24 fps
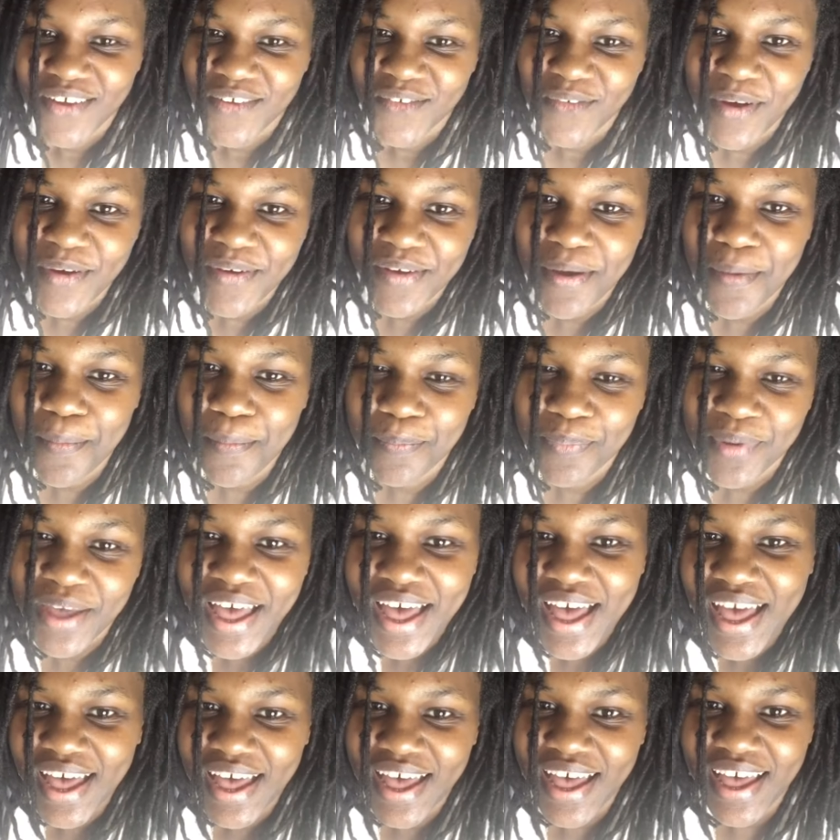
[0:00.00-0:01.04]
Welcome
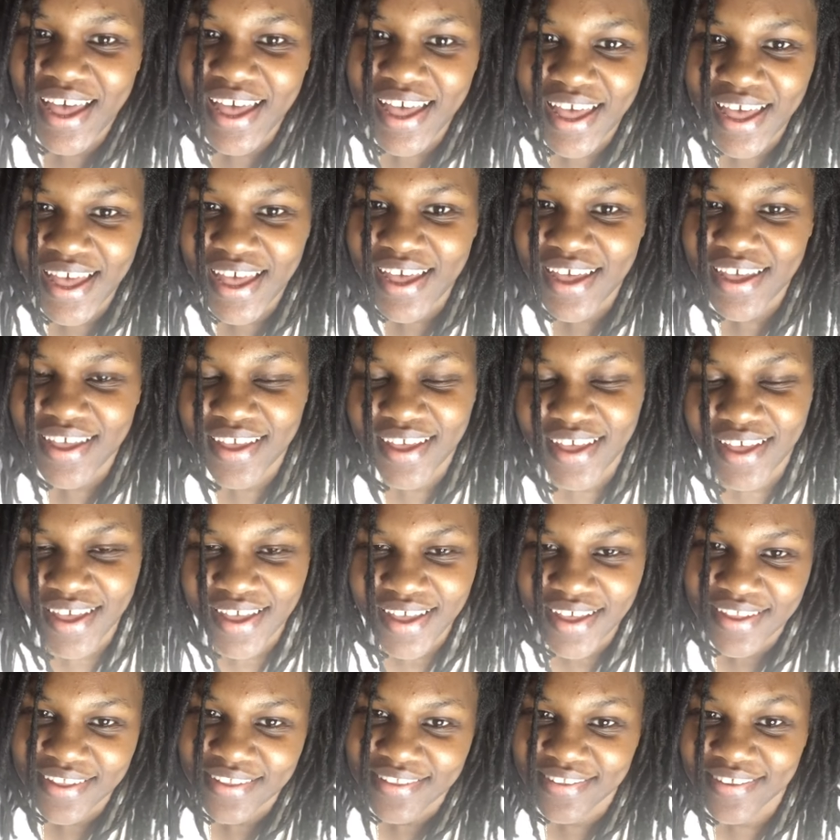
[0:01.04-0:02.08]
back.
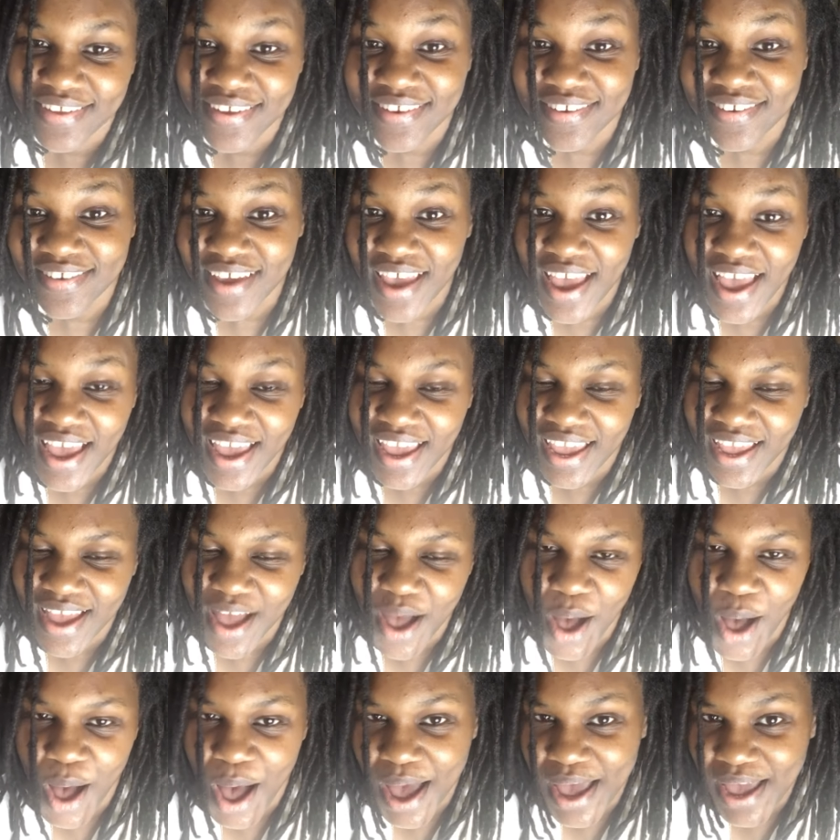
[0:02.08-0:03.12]
Today,
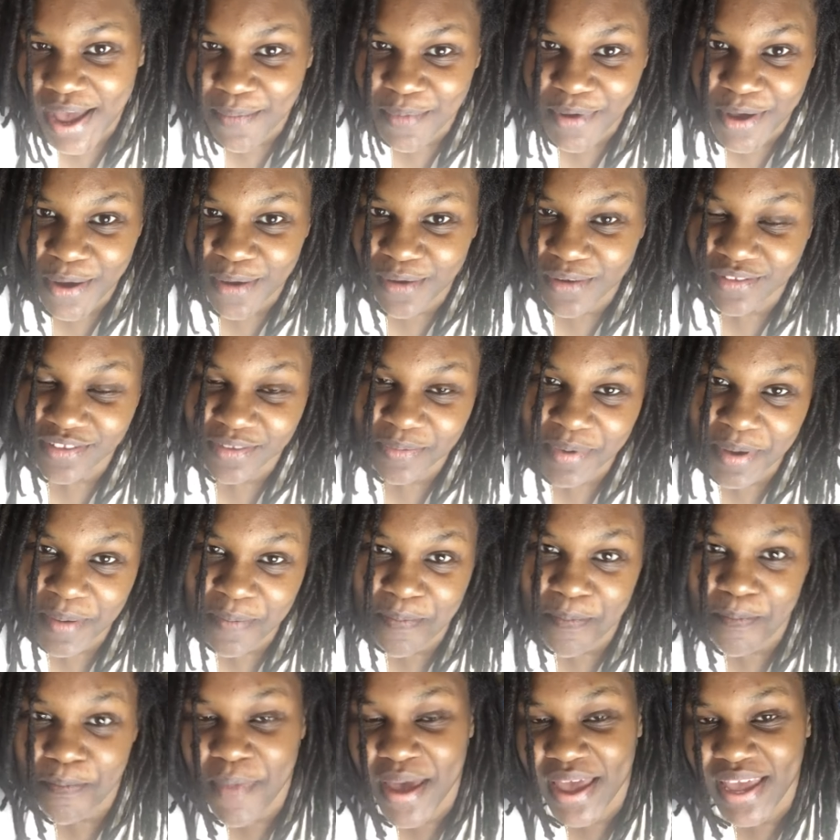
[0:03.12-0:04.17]
I am going to be
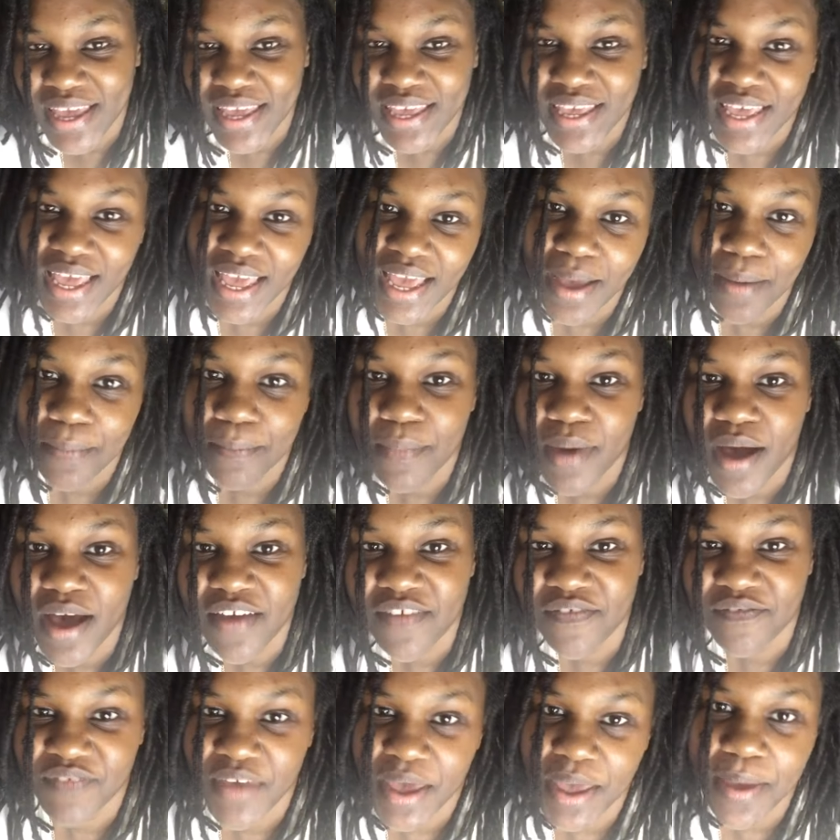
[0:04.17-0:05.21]
making
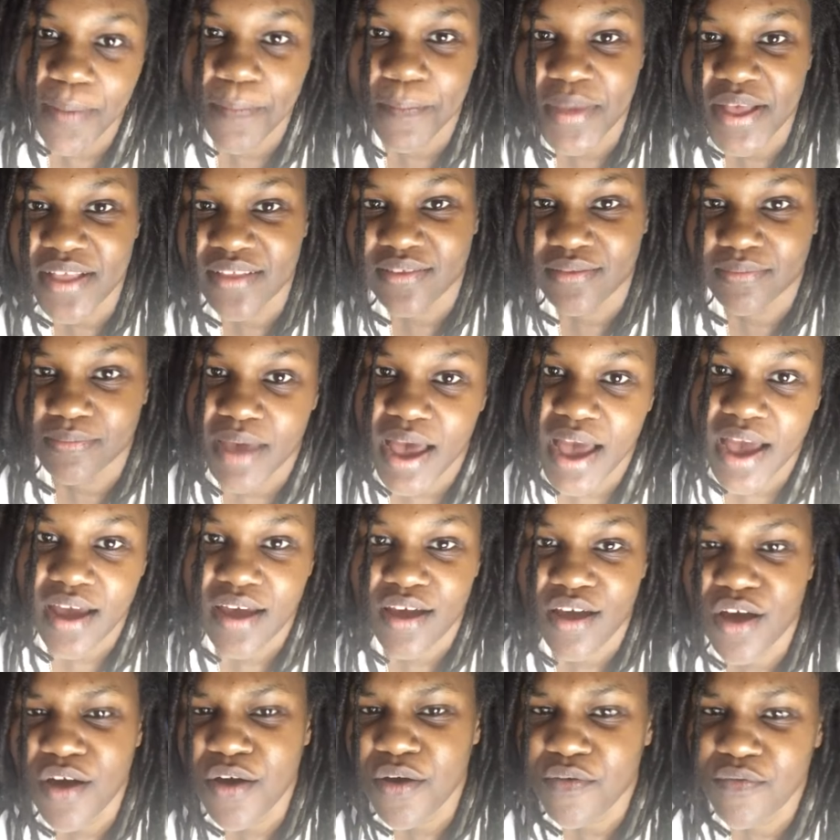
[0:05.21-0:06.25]
my famous
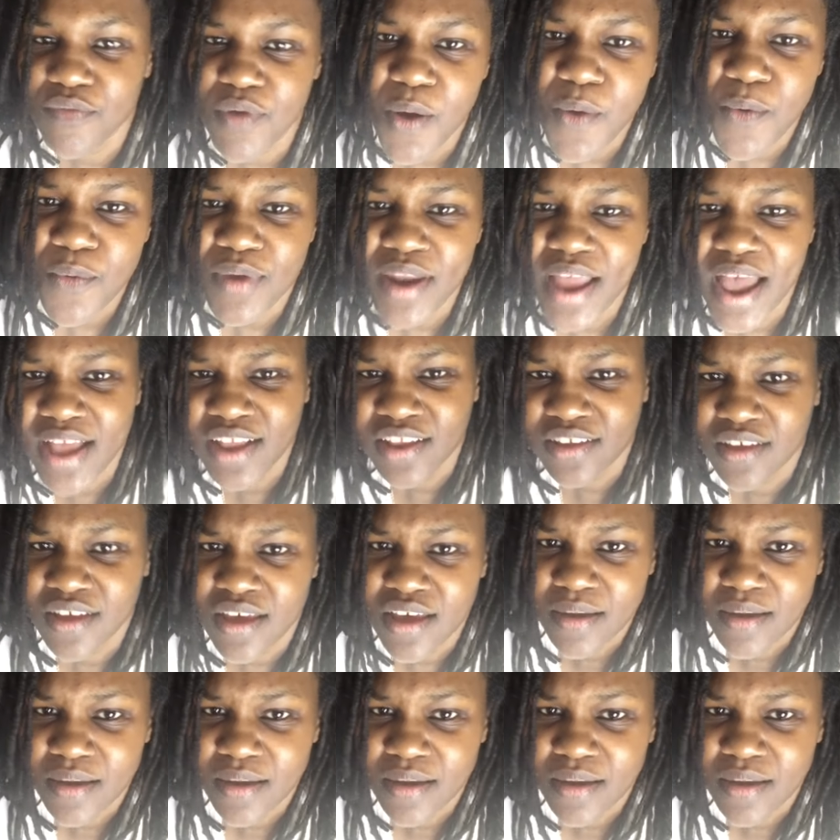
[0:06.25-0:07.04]
macaroni.